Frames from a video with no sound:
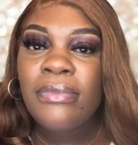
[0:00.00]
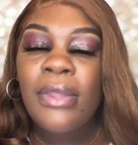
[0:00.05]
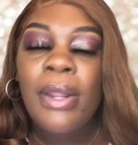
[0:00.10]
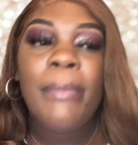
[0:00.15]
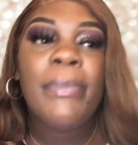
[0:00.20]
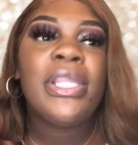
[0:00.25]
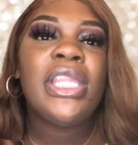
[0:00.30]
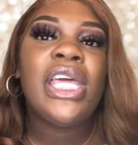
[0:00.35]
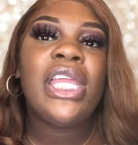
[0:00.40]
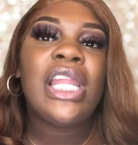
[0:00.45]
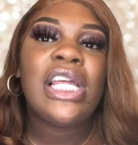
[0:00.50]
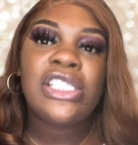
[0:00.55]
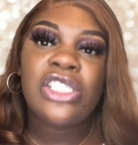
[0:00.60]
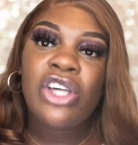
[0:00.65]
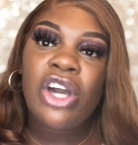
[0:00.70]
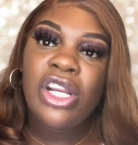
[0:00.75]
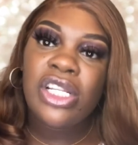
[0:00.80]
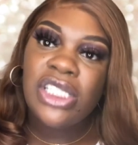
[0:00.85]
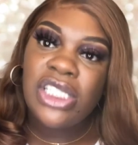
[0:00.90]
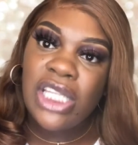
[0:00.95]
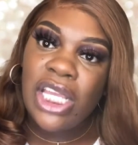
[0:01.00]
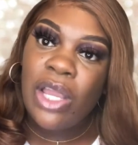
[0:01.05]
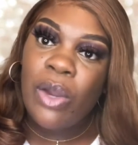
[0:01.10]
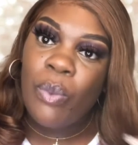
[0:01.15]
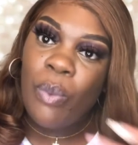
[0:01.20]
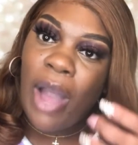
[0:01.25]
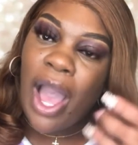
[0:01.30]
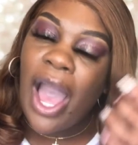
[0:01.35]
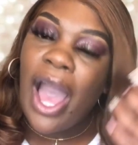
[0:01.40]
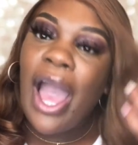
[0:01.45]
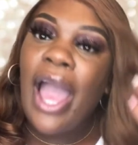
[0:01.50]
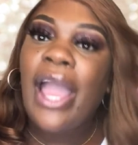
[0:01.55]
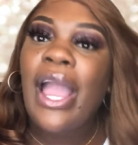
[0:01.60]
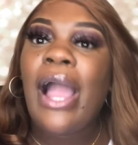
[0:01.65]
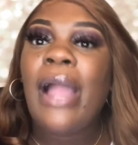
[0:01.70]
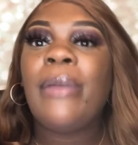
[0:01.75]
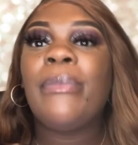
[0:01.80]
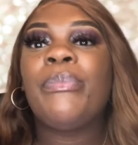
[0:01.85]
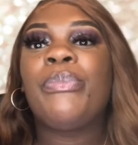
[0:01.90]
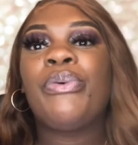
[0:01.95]
But then I started seeing why.
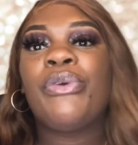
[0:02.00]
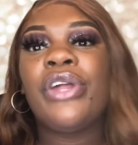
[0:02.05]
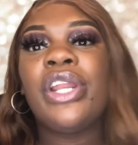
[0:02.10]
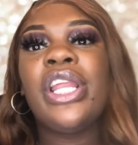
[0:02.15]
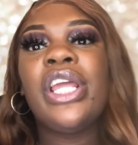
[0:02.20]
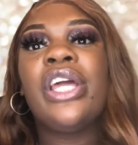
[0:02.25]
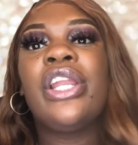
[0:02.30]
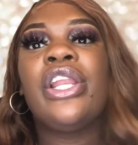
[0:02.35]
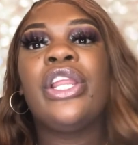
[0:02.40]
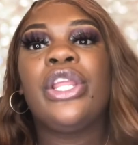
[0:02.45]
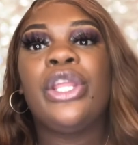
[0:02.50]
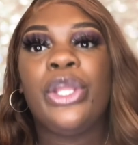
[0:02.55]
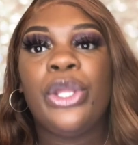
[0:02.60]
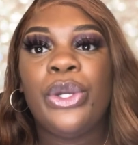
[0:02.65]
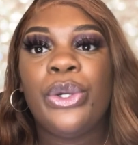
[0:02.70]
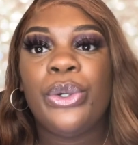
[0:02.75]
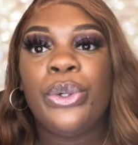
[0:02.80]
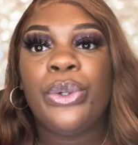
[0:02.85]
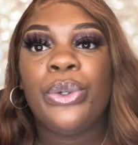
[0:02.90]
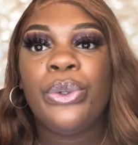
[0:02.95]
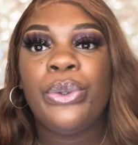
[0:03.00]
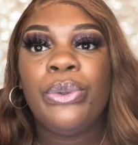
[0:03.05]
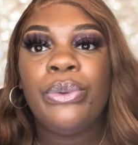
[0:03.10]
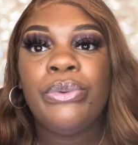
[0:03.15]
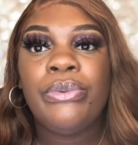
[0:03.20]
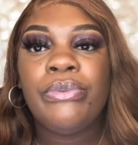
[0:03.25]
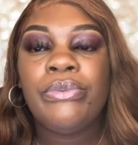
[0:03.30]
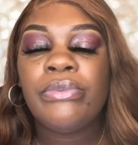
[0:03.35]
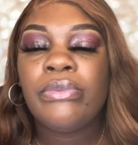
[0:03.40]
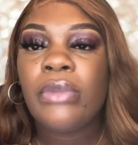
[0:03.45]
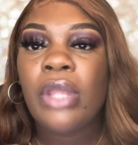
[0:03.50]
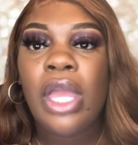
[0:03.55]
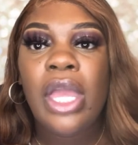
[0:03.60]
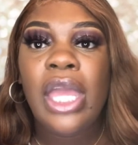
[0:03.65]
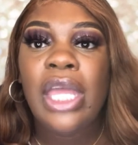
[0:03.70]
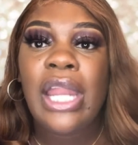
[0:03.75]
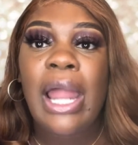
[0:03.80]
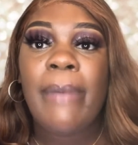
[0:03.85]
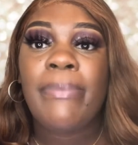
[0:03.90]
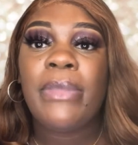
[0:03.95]
I'm prettier than you,
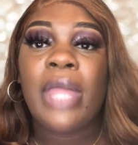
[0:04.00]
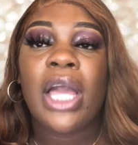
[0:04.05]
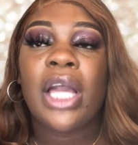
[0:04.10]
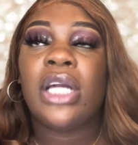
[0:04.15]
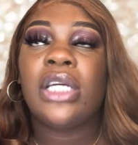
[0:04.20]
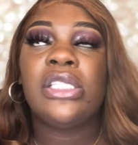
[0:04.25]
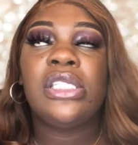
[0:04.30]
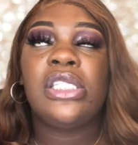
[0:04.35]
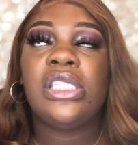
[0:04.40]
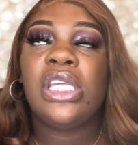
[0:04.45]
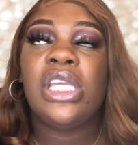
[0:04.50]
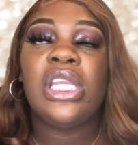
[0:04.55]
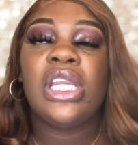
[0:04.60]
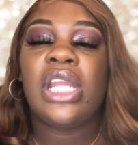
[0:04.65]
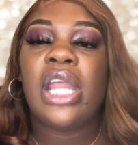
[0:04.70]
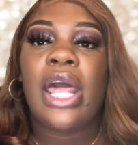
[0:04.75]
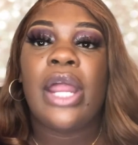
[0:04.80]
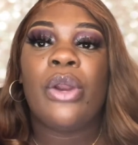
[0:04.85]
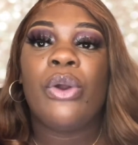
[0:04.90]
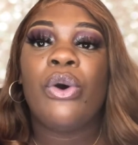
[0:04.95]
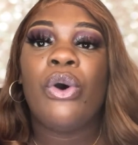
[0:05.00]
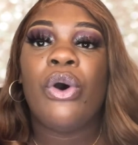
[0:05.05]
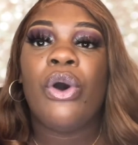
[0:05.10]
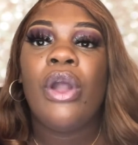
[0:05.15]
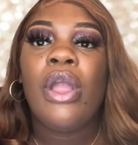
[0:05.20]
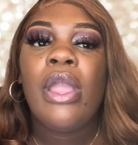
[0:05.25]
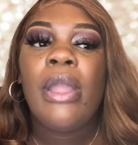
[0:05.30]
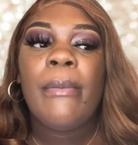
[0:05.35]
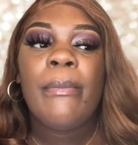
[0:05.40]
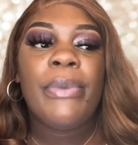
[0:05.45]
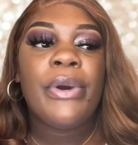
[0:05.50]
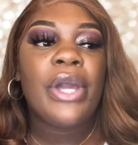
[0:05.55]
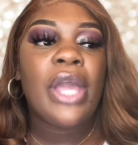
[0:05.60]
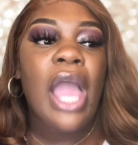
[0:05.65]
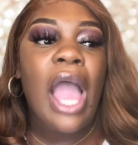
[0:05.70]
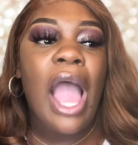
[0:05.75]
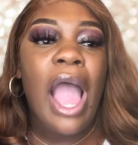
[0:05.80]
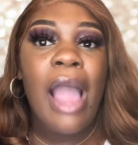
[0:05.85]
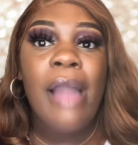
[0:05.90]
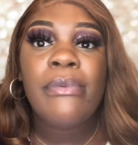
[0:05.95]
and I'm not conceited at all,
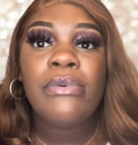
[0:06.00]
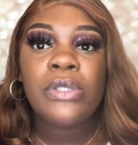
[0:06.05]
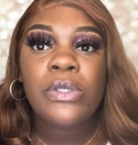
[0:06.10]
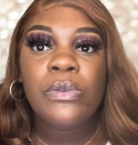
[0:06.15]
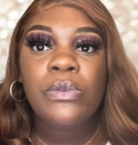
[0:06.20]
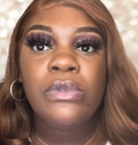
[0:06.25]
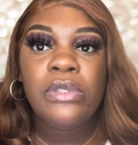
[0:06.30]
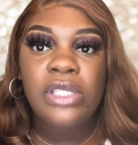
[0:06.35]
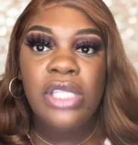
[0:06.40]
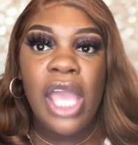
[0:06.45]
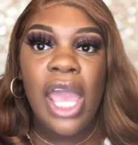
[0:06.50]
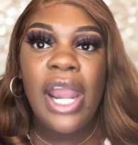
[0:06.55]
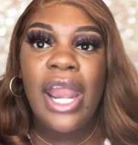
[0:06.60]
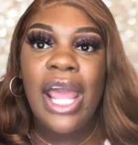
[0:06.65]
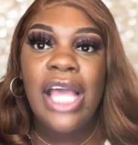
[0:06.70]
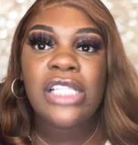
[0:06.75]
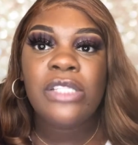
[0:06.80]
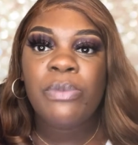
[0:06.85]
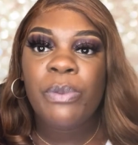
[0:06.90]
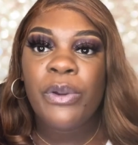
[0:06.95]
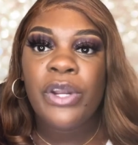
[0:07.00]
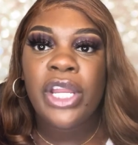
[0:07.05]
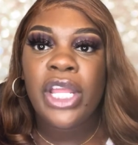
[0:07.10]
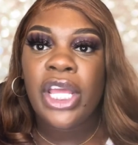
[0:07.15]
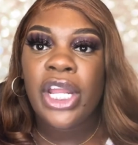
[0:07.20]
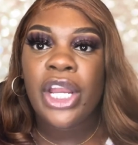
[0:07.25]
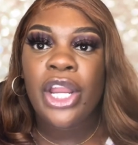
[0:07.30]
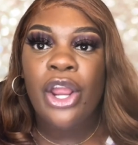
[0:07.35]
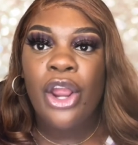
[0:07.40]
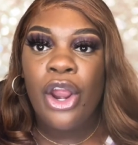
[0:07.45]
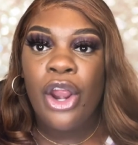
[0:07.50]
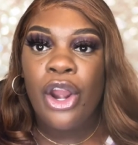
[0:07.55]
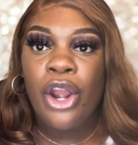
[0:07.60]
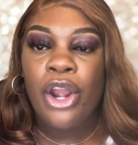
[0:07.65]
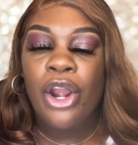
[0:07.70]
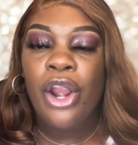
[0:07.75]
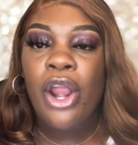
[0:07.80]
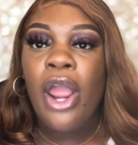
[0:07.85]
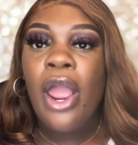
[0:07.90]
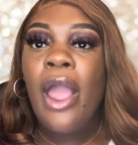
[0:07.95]
but I was dead ass prettier than
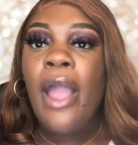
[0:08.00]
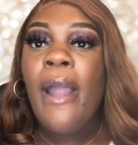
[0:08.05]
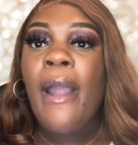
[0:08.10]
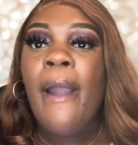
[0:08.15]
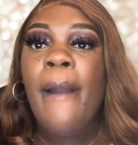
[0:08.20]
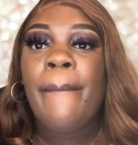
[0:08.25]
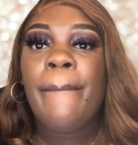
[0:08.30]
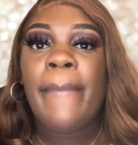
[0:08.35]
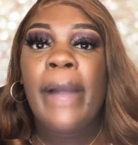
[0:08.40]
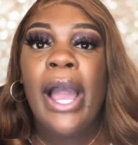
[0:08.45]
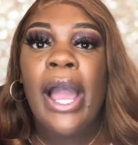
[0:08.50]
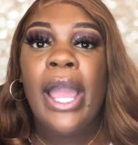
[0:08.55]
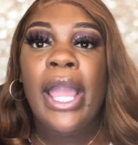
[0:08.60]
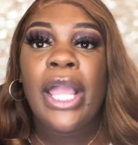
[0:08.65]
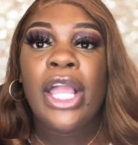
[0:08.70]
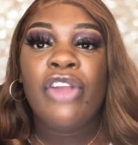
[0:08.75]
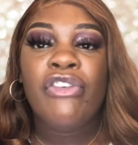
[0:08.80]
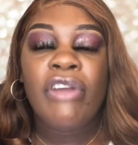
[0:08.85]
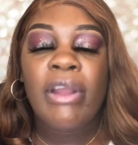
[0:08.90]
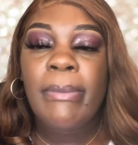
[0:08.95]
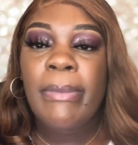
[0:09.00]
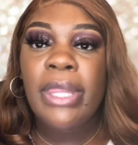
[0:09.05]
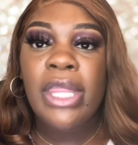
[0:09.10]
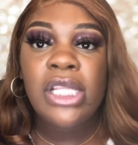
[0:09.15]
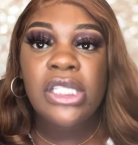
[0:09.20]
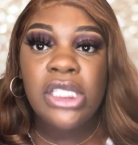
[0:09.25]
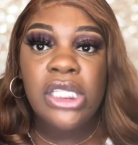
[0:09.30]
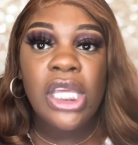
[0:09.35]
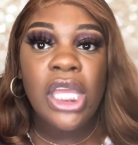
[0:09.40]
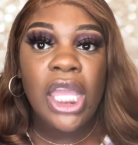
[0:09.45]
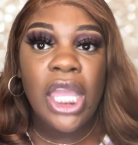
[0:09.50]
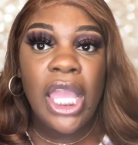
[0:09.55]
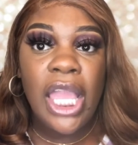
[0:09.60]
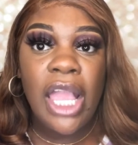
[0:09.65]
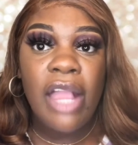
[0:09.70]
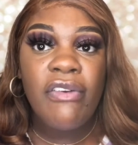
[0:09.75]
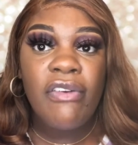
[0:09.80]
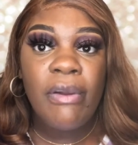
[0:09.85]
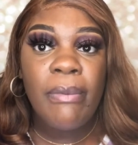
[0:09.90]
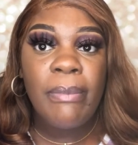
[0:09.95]
her. My grandmother took
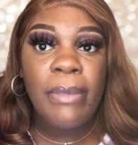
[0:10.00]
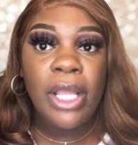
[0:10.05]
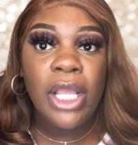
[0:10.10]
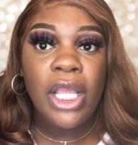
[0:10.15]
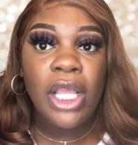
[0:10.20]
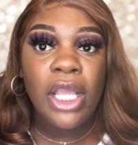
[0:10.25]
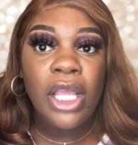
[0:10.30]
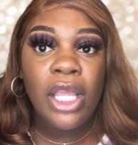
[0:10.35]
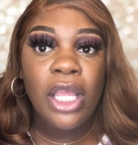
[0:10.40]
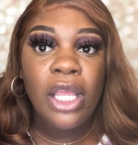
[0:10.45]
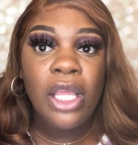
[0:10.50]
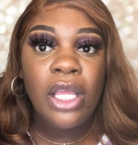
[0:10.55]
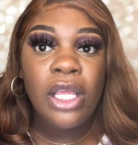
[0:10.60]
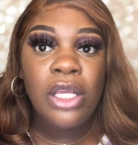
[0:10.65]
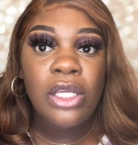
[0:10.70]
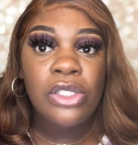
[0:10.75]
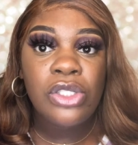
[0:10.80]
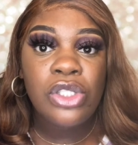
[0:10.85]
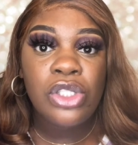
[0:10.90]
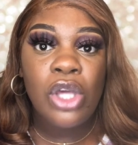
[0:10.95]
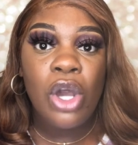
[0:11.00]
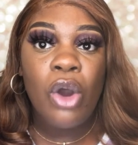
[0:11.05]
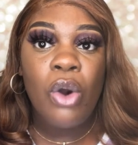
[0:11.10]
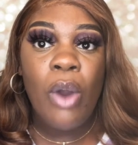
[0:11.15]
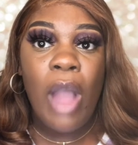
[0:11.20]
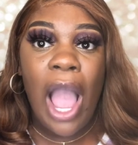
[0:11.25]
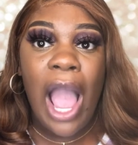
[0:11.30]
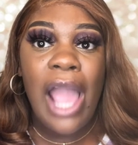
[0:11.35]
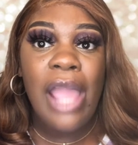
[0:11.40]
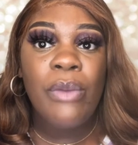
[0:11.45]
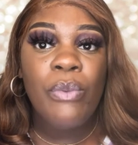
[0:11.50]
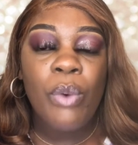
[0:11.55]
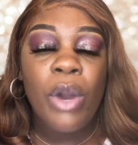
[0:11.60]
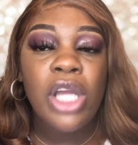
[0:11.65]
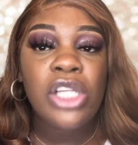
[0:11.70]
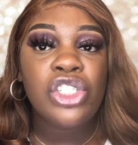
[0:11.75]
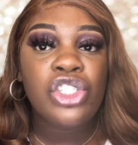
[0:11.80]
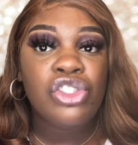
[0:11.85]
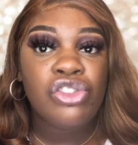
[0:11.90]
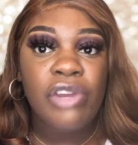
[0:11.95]
care of me, so I
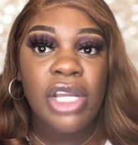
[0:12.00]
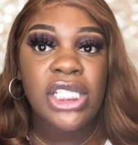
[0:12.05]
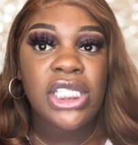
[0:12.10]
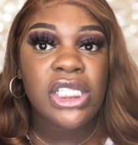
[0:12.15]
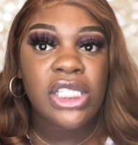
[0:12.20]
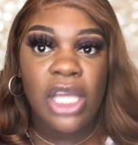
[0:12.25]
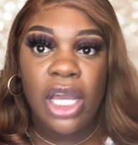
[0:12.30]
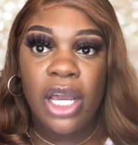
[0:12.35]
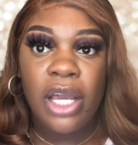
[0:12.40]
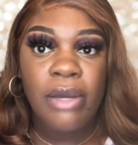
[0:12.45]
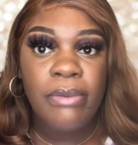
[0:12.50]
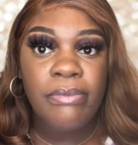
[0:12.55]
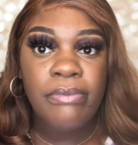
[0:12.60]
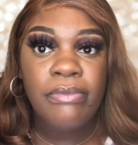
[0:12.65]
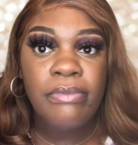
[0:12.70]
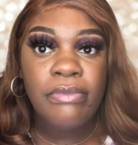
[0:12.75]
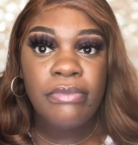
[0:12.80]
was dressed up.